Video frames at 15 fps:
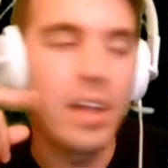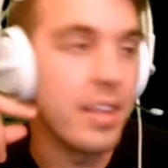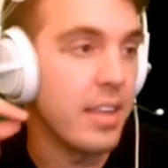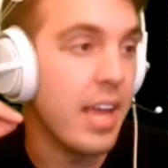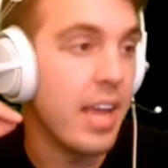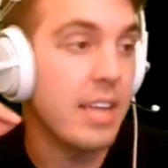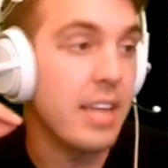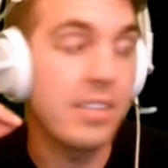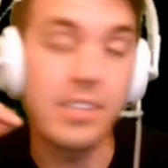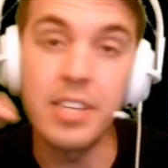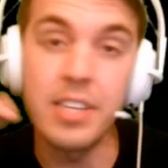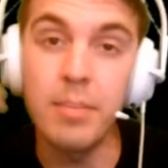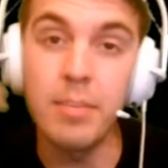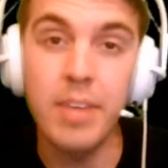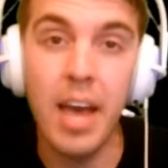Yeah,
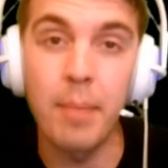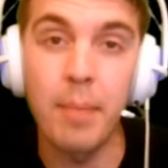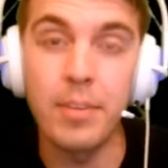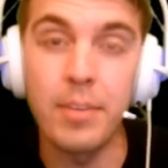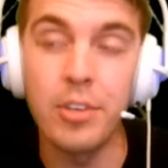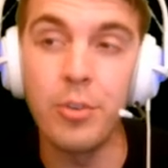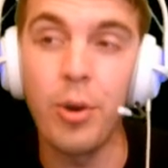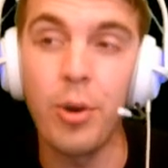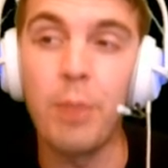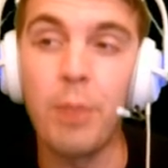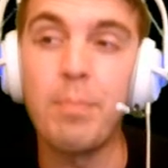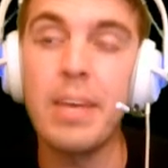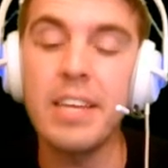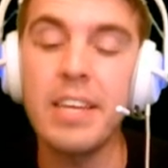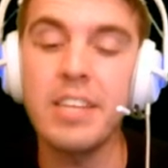team comp. You are
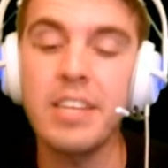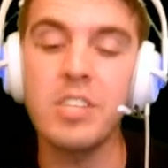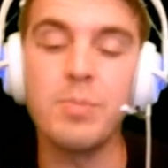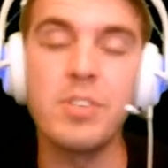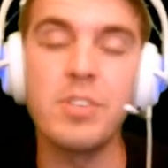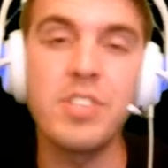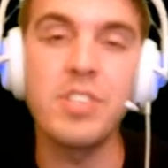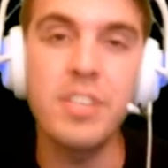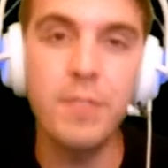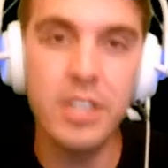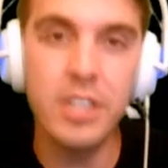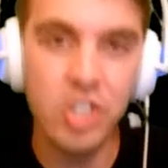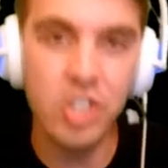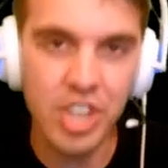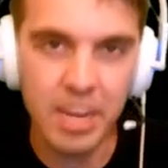picking
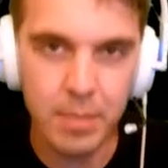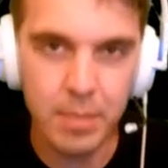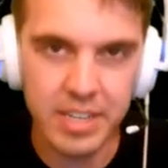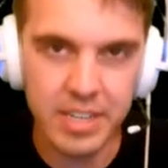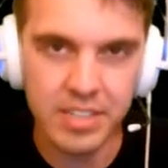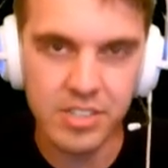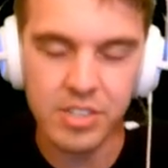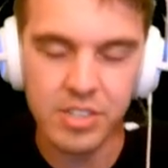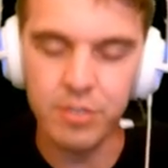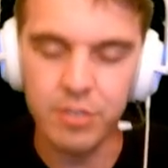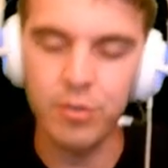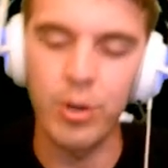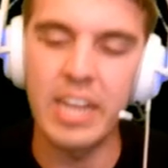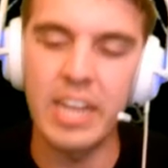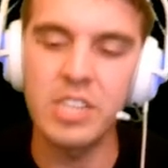specific champions
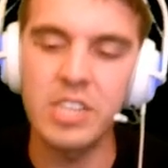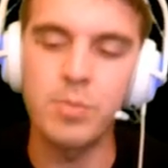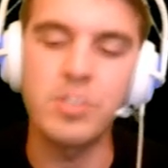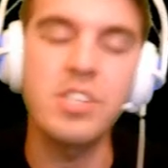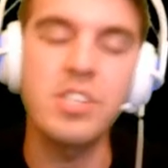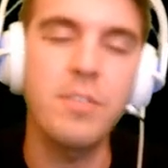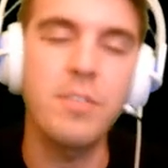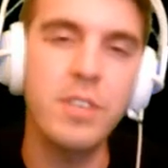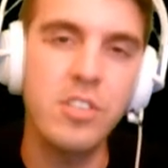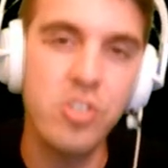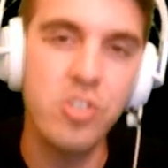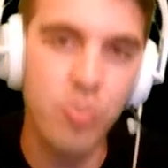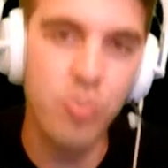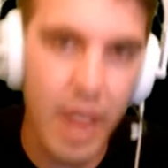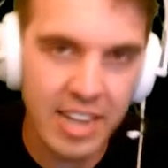for a specific
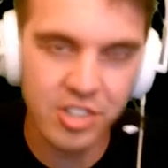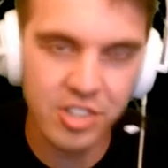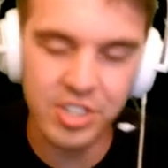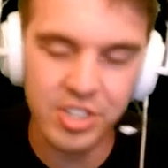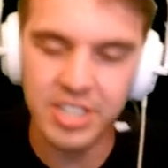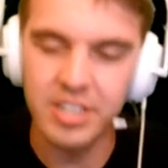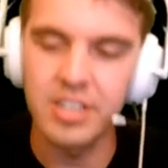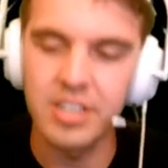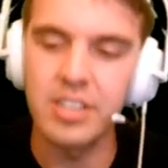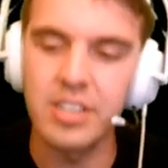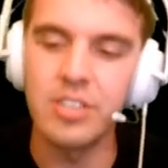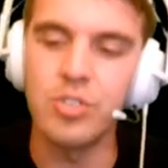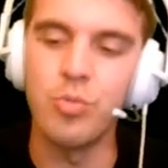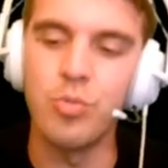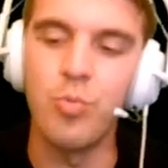
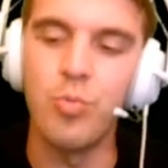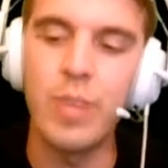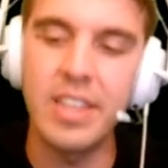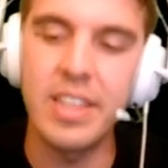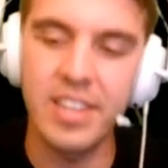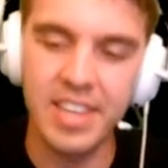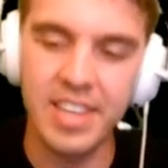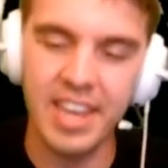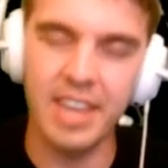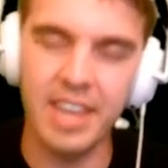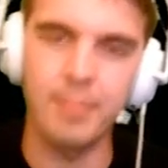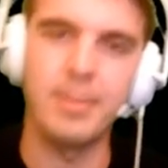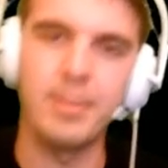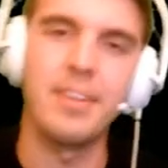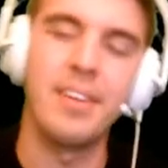strategy to win the game.